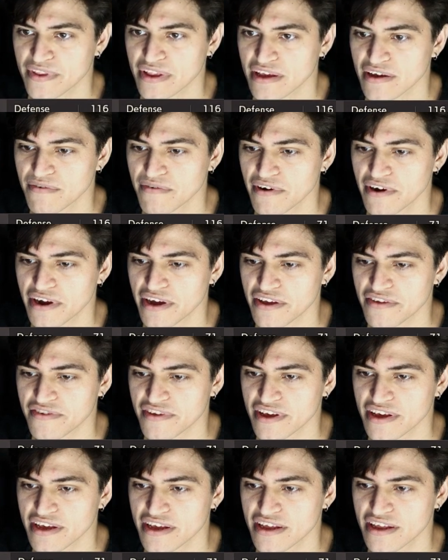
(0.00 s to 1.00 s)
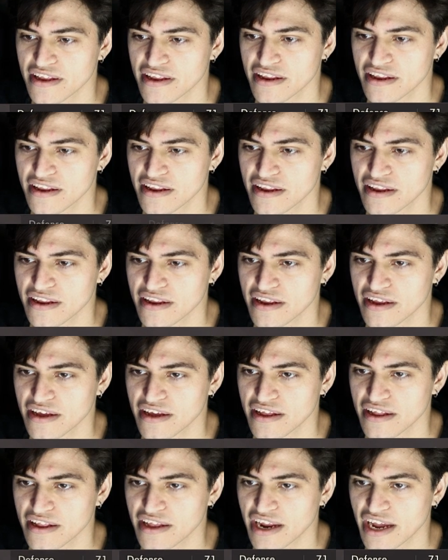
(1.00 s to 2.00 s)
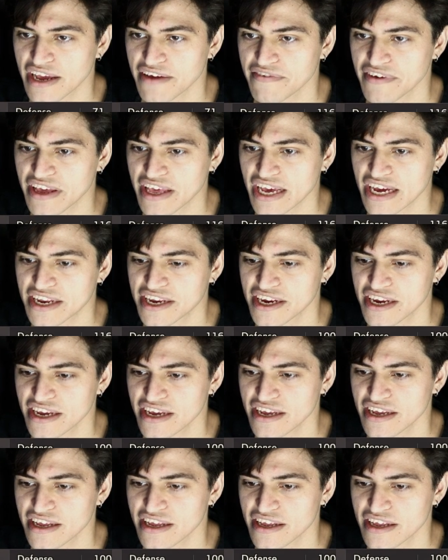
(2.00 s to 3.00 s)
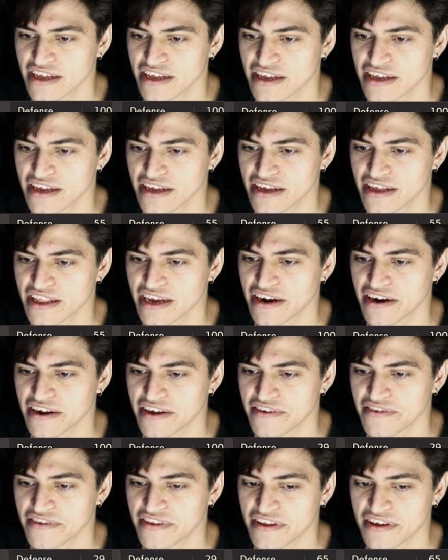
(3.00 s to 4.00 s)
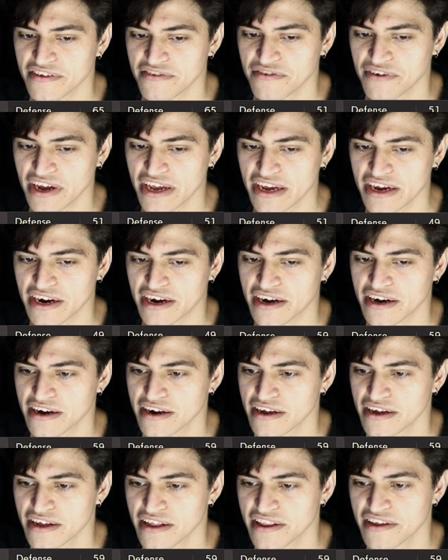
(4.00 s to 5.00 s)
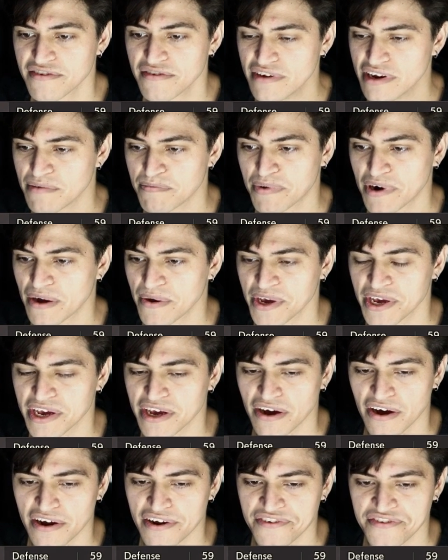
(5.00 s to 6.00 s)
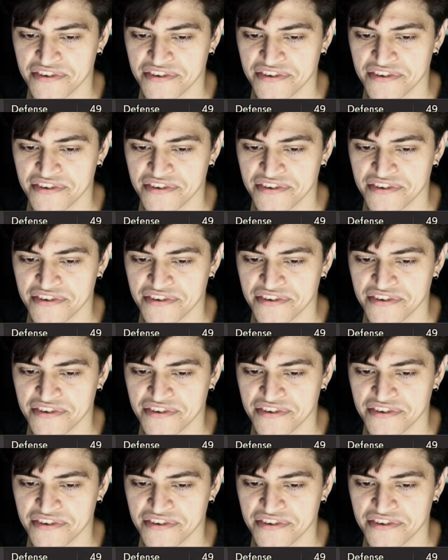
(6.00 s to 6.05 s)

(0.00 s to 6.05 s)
Where is it? Did I even catch it? There it is. It's right here. This one I'm probably honestly